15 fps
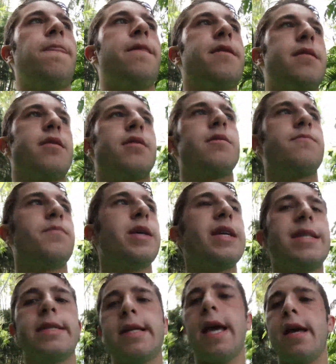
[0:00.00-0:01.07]
there's a
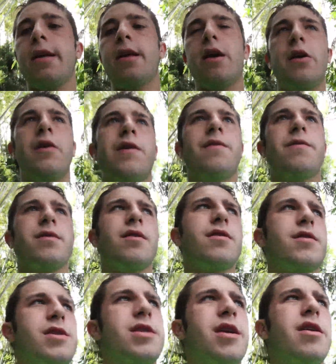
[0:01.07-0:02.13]
big sandy area with all
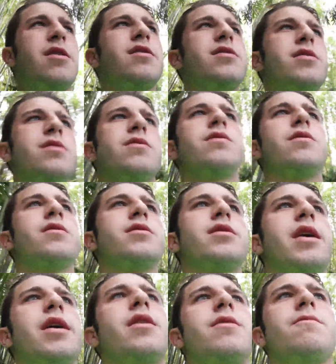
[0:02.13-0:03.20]
the chairs, so your
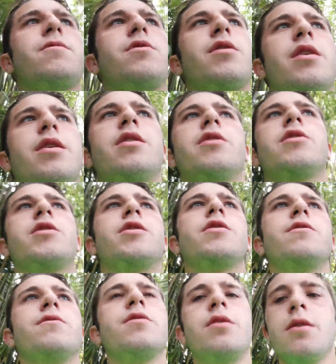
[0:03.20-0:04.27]
sand will get in your
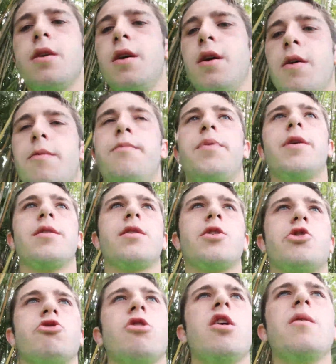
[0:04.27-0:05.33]
shoes. But
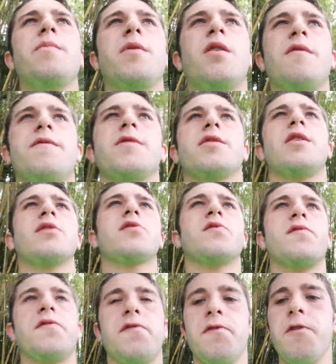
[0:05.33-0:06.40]
the drop-off is
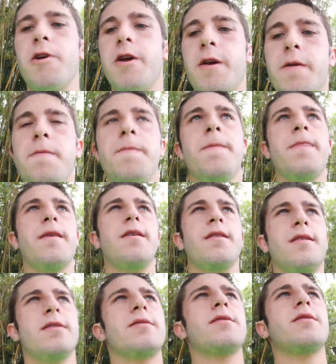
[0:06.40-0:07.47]
also free,
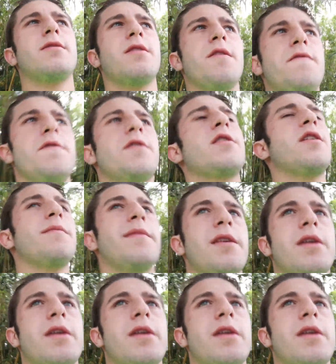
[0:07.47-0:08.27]
so if you come